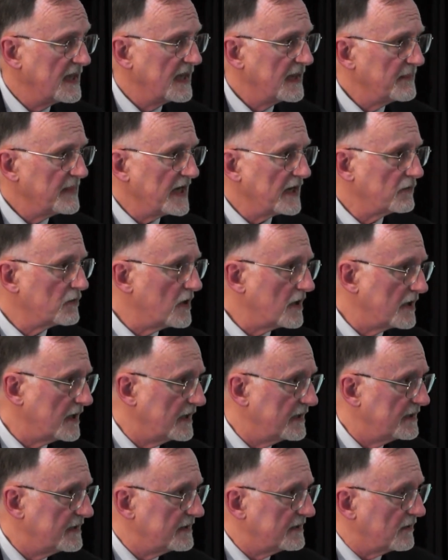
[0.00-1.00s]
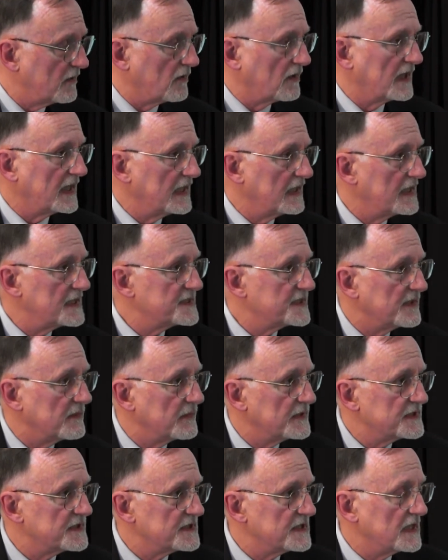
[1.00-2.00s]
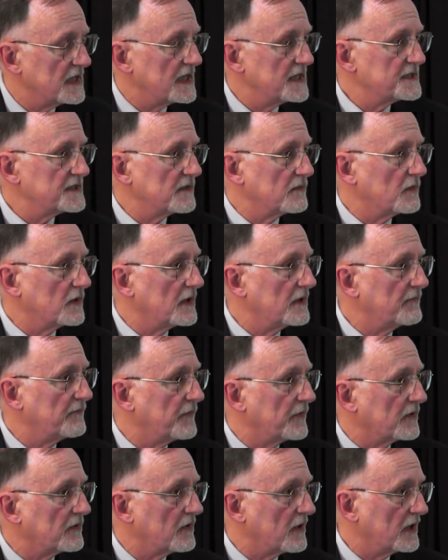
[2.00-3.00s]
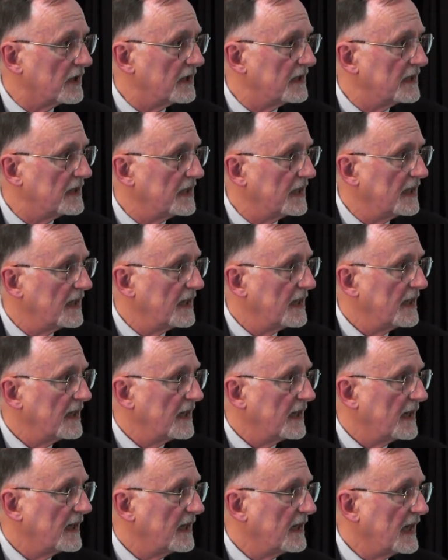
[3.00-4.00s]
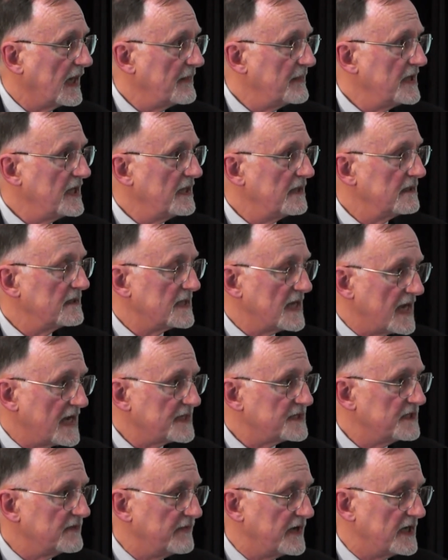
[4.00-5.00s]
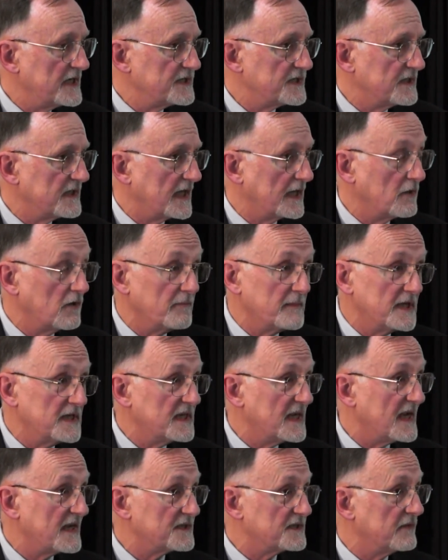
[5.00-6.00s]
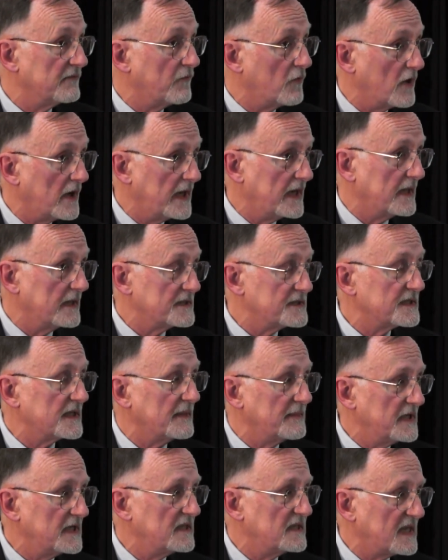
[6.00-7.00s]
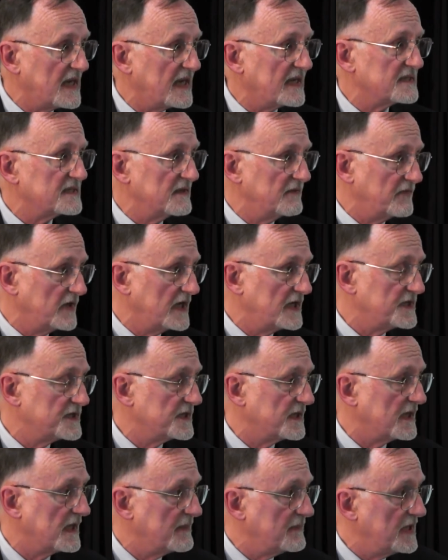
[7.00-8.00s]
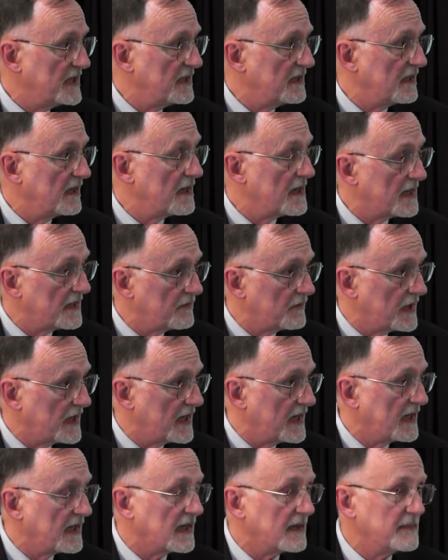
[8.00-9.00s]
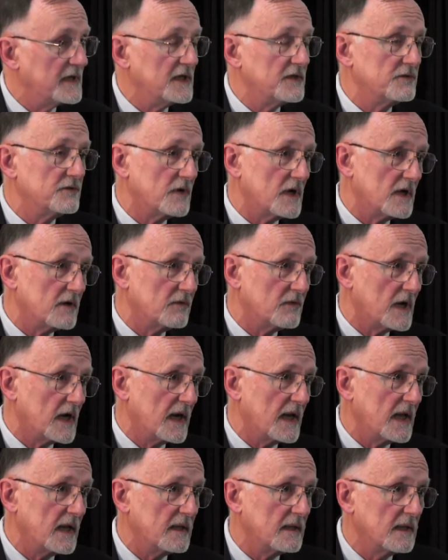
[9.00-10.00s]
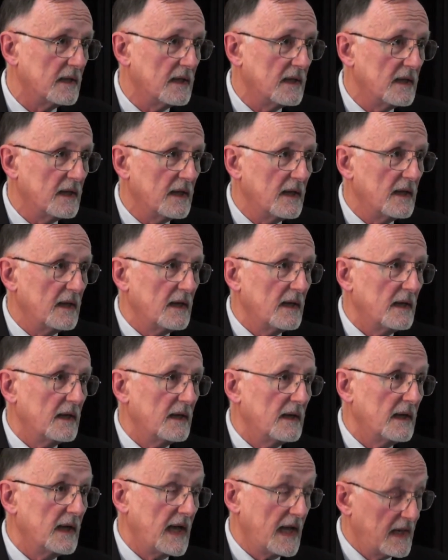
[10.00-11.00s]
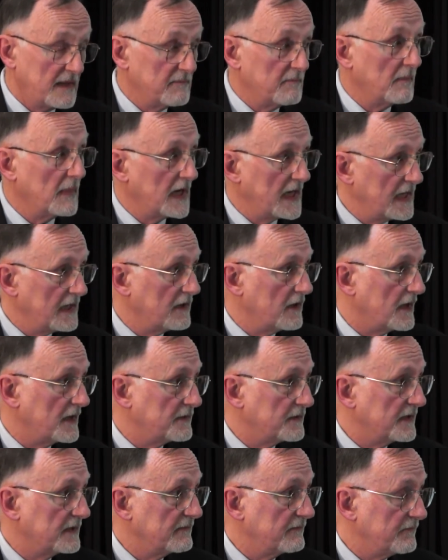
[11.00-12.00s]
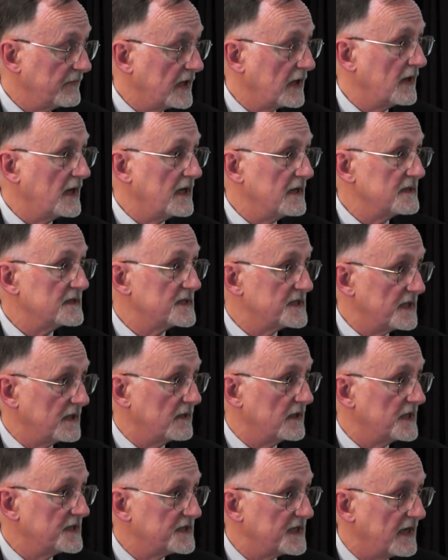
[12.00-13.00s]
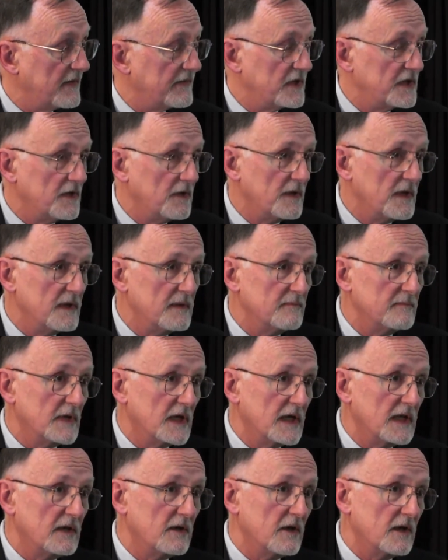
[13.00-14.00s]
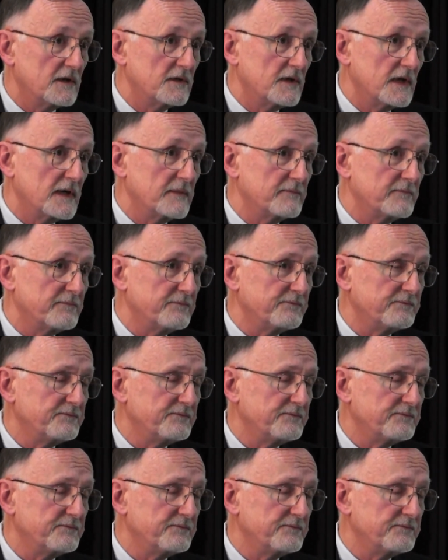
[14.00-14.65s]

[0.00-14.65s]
And by crooked, or illicit, which is a nicer word for crooked, I mean tax evasion. I don't mean tax avoidance. I mean tax evasion. I mean gun running. I mean drug running and money laundering. Very serious, heavy-duty money laundering.